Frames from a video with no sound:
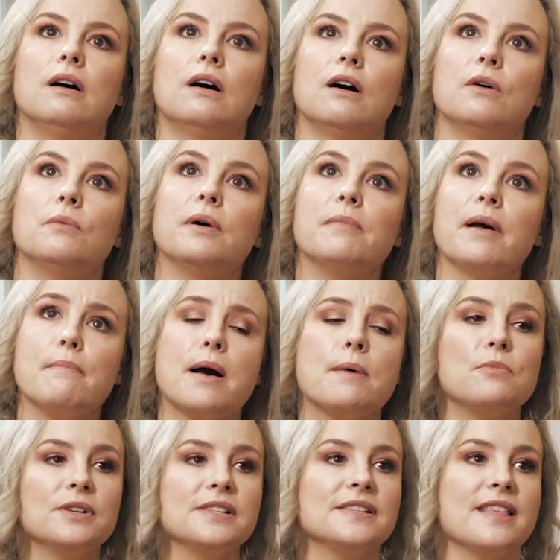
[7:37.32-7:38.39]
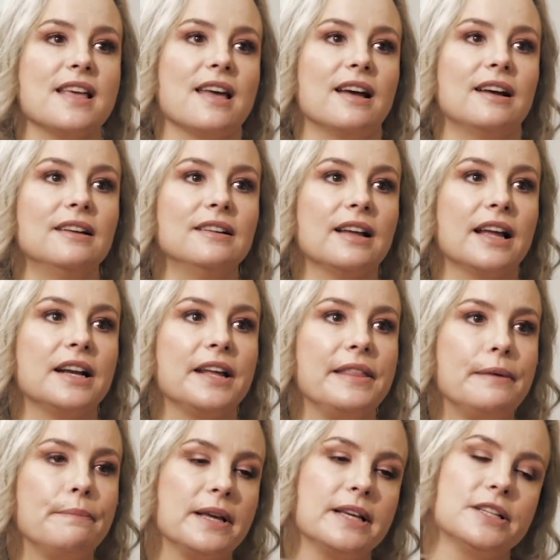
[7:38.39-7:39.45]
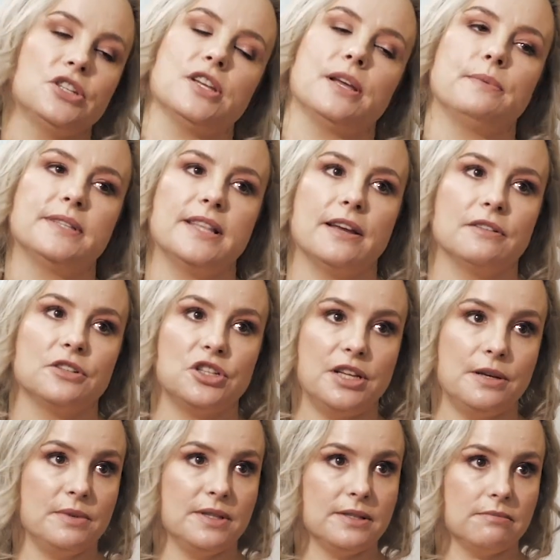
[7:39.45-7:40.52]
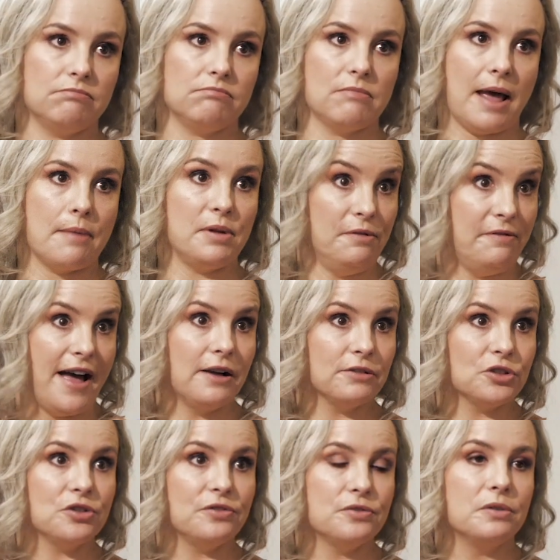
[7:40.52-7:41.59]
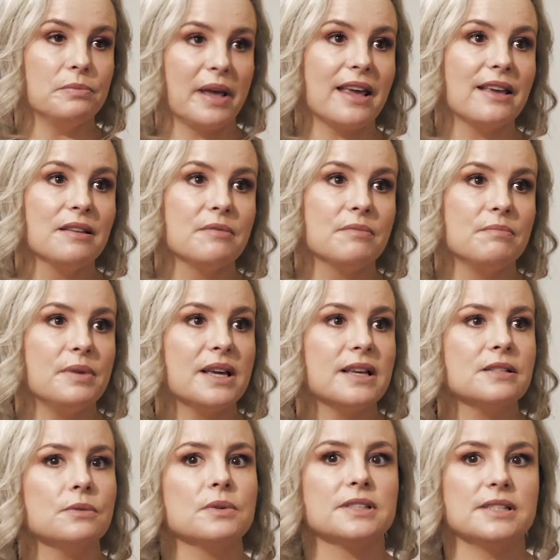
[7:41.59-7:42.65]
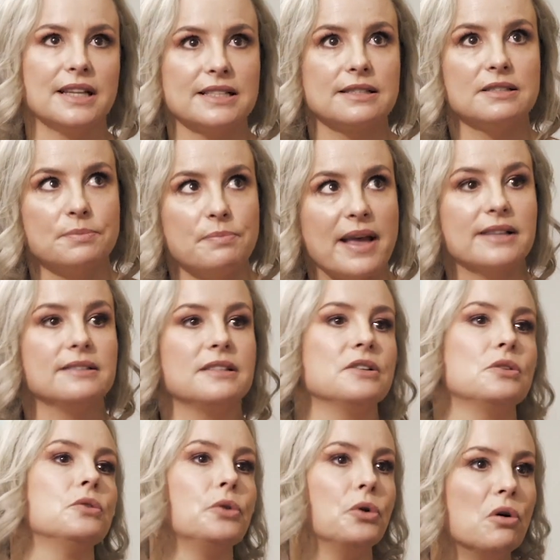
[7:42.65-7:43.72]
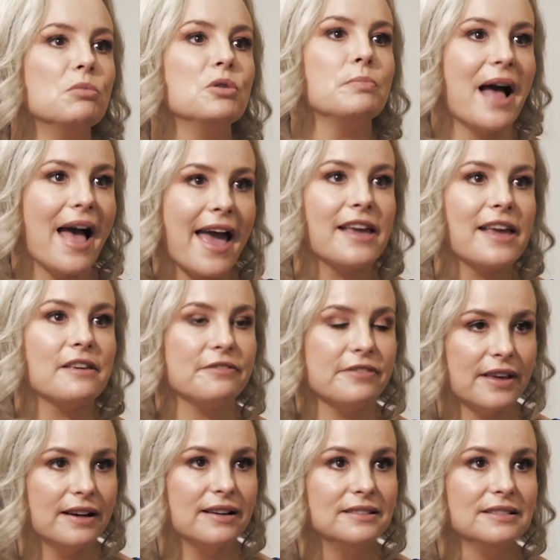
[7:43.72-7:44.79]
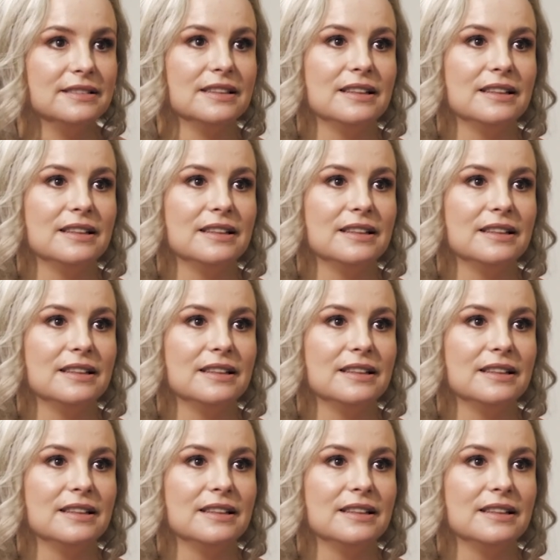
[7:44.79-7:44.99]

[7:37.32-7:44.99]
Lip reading: Well, my mum was there, and I think because she was there and she was happy to vouch for me, because it wasn't expected or normal behaviour.